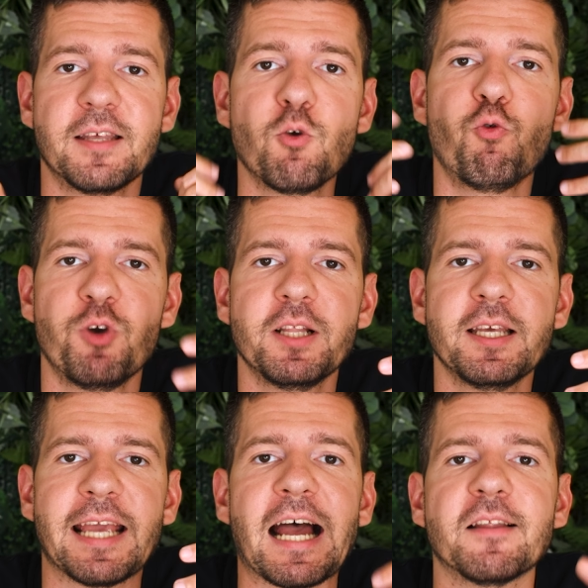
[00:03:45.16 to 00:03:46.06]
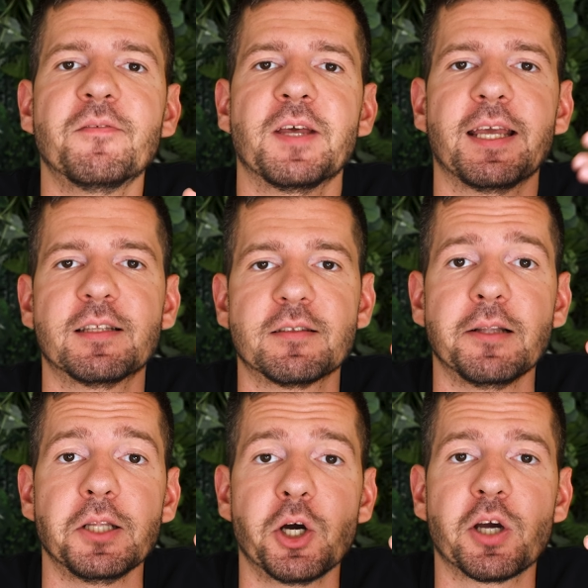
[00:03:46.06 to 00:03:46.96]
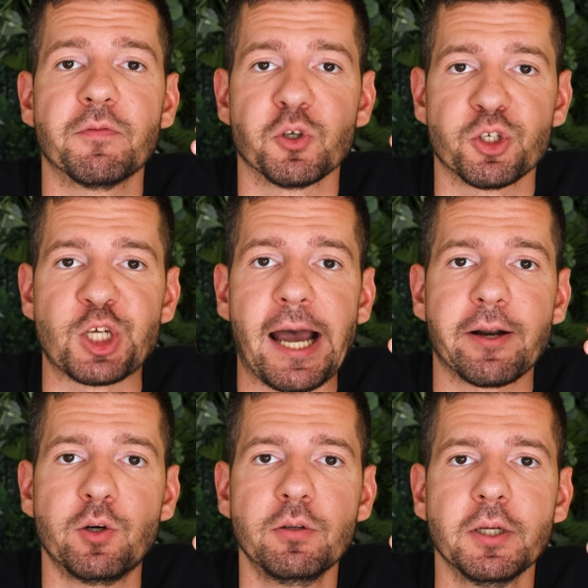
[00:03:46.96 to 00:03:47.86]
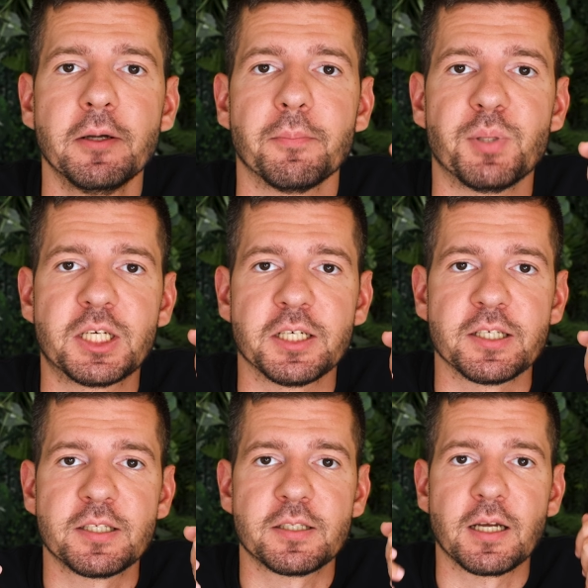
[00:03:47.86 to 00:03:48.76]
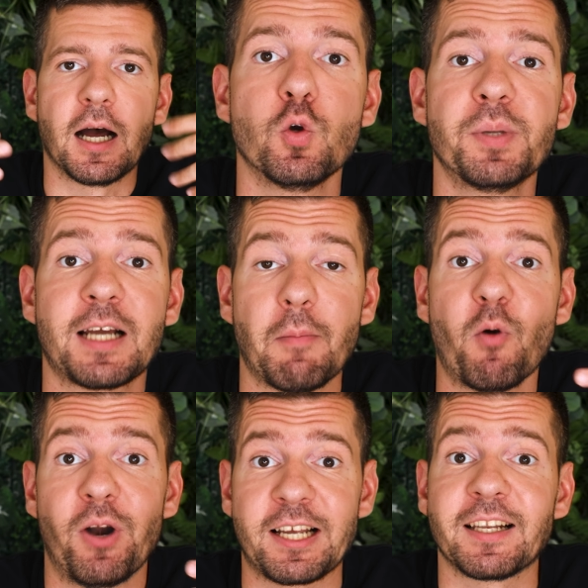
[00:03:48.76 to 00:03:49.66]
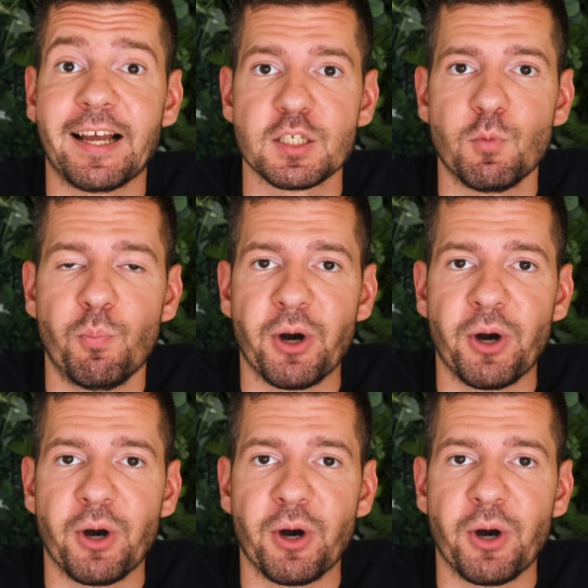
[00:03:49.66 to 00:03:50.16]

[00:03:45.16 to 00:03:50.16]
they really elevate the look of your channel because you become a recognizable